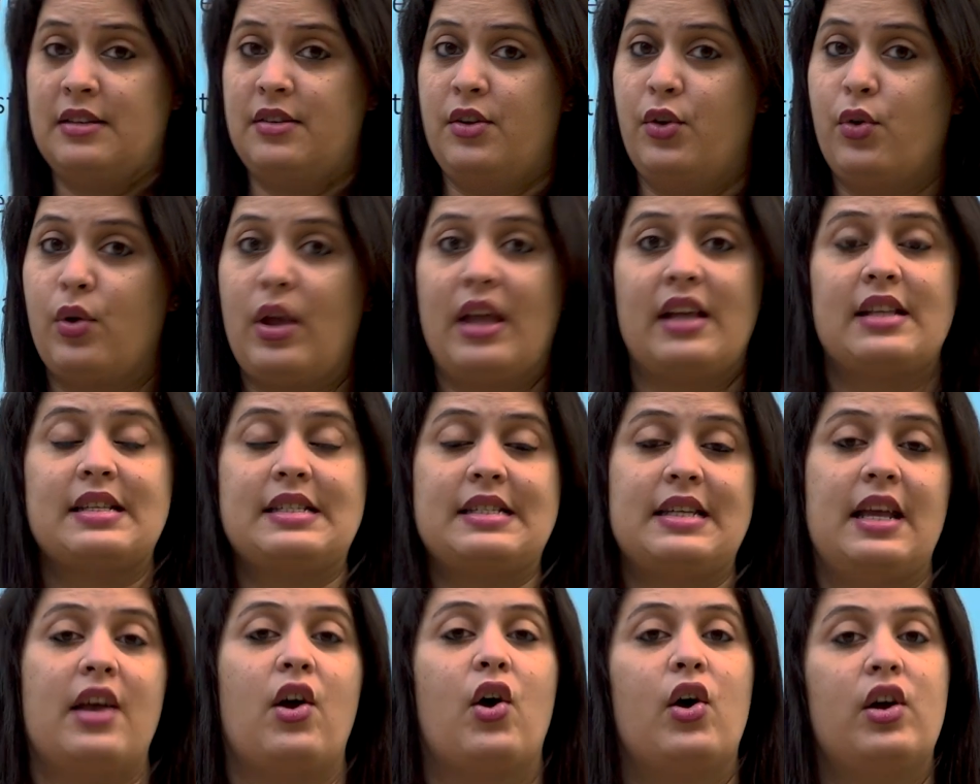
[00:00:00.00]
you can
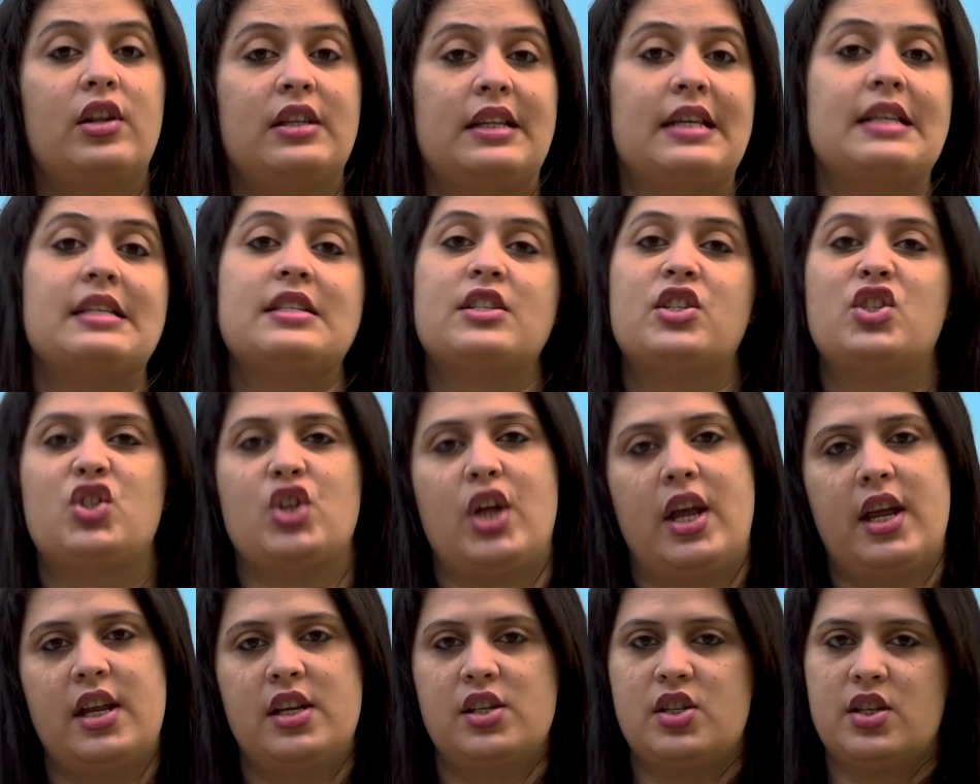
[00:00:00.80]
see all these
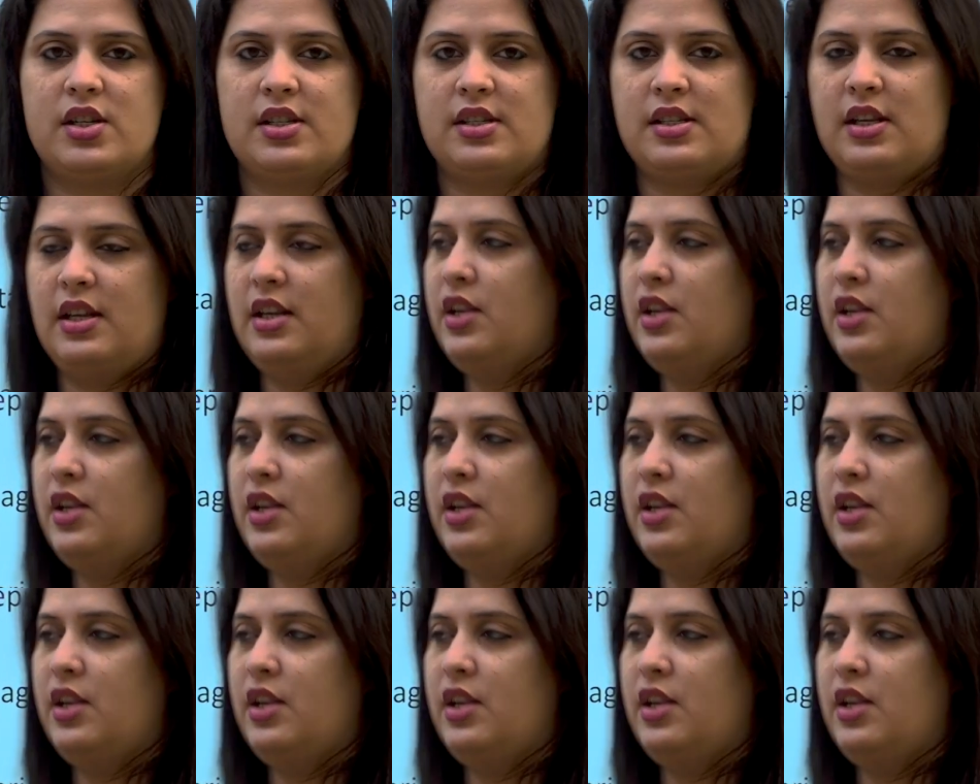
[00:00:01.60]
changes